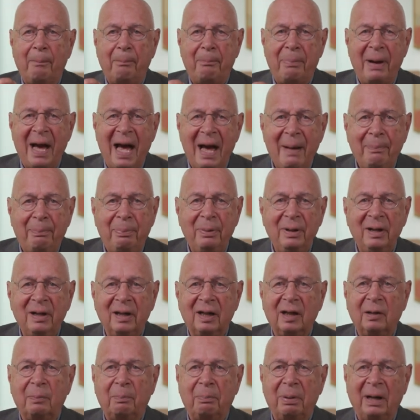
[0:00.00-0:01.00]

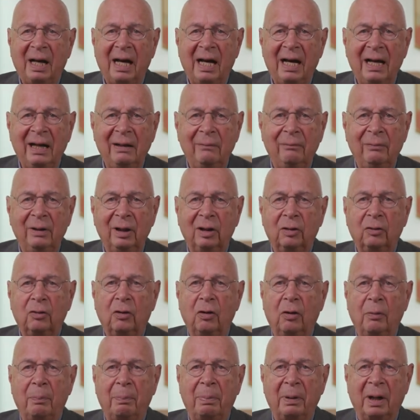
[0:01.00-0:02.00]
public-private
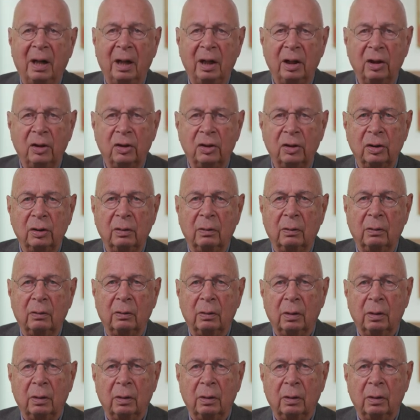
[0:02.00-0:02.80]
cooperation,